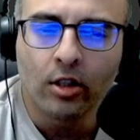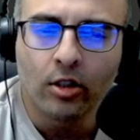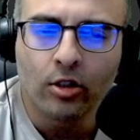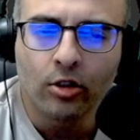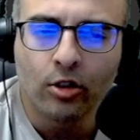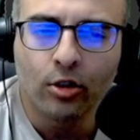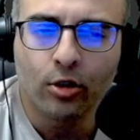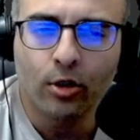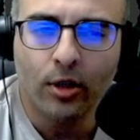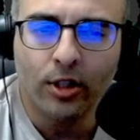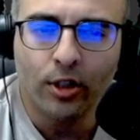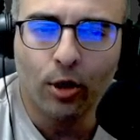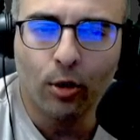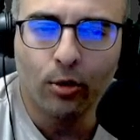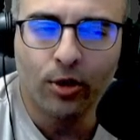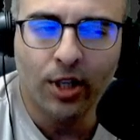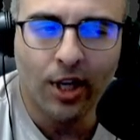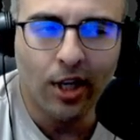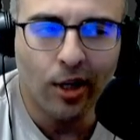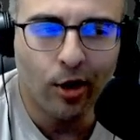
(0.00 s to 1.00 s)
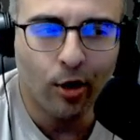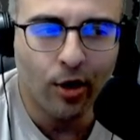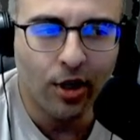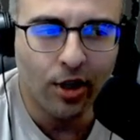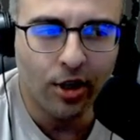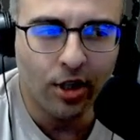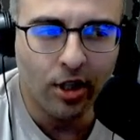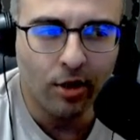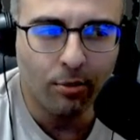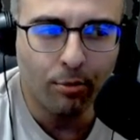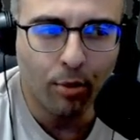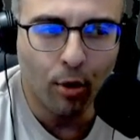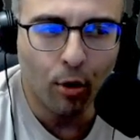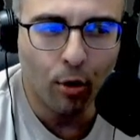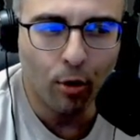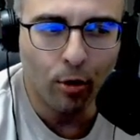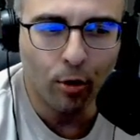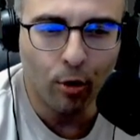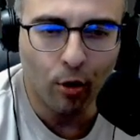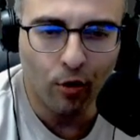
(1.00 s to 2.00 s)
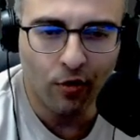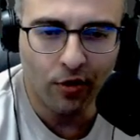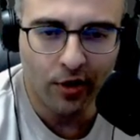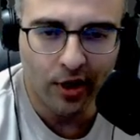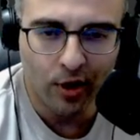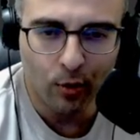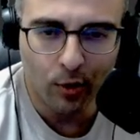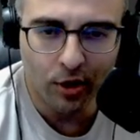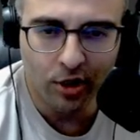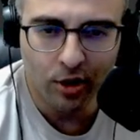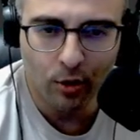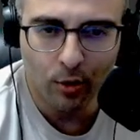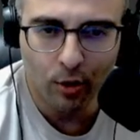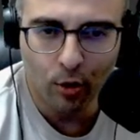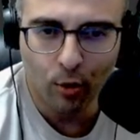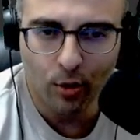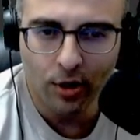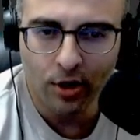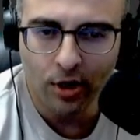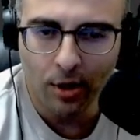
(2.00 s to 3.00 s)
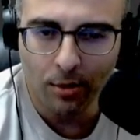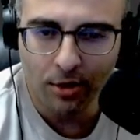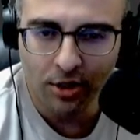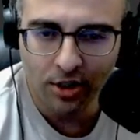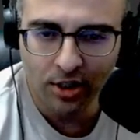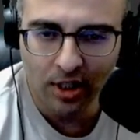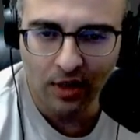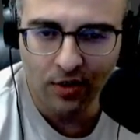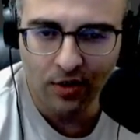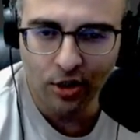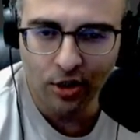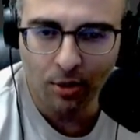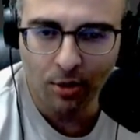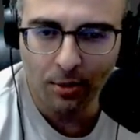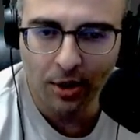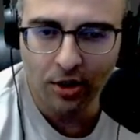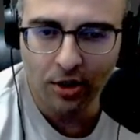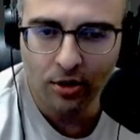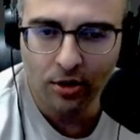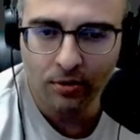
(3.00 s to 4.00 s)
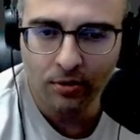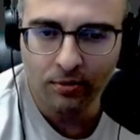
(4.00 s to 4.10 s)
So let's go take a look at the poll overlay widget real quick. I'm going to save this command.